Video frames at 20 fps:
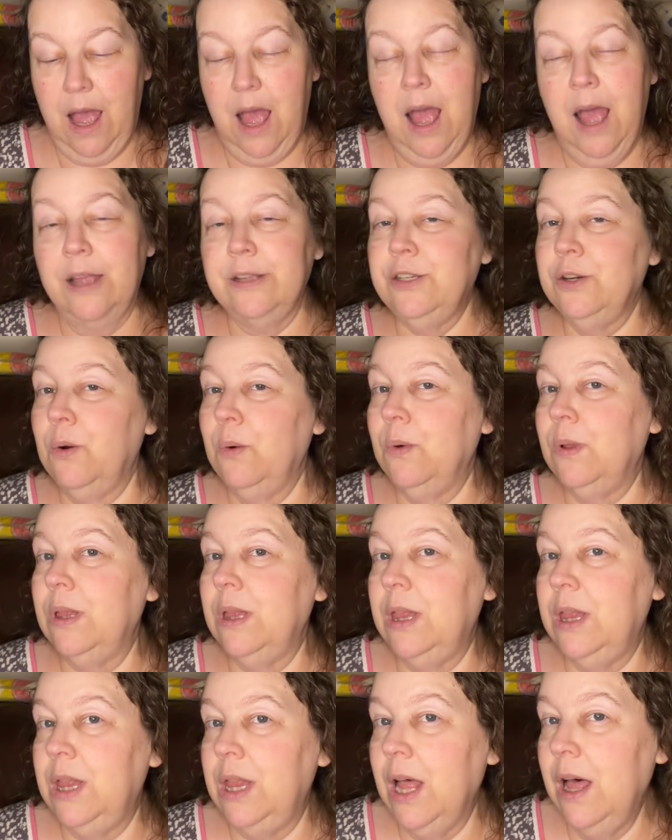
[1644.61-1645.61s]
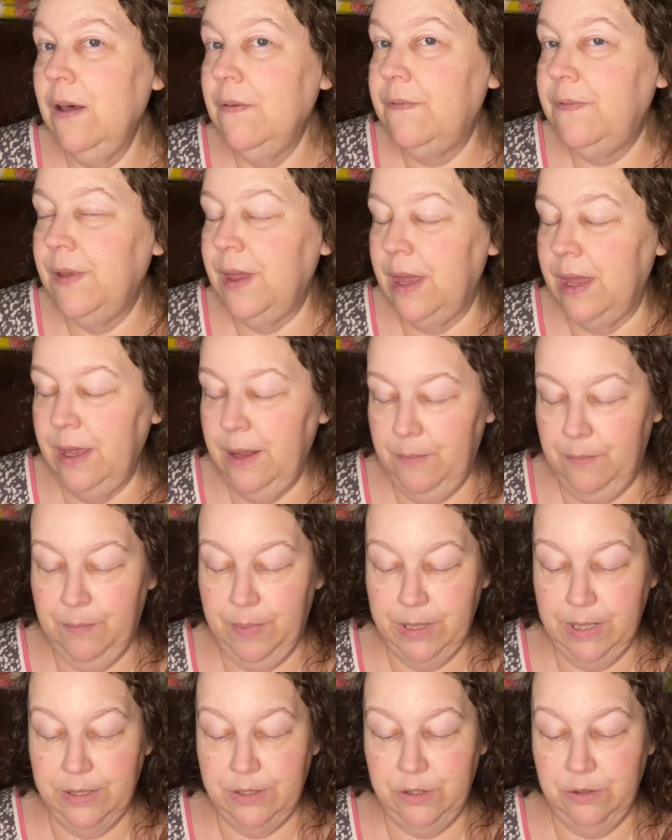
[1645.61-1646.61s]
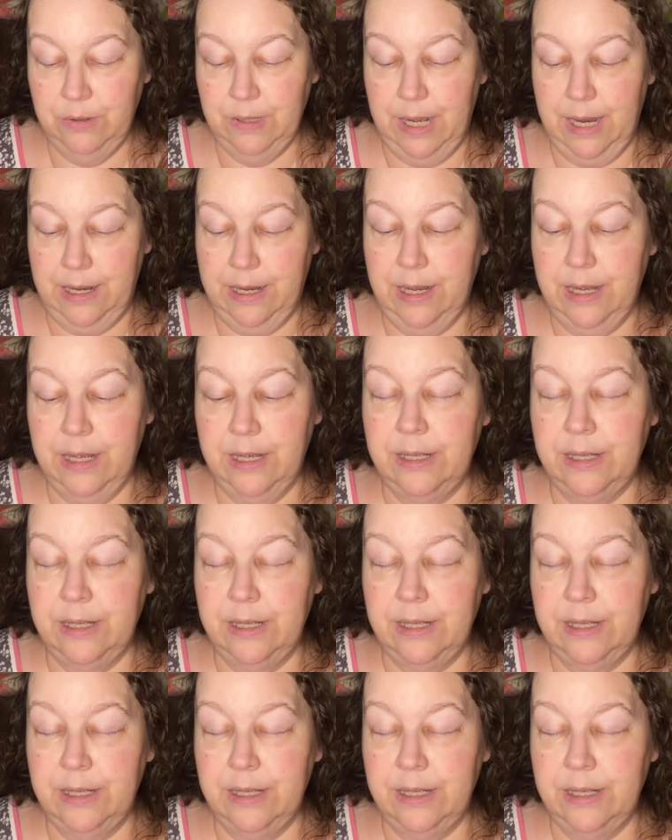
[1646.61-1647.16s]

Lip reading: I don't love it, but I do like it.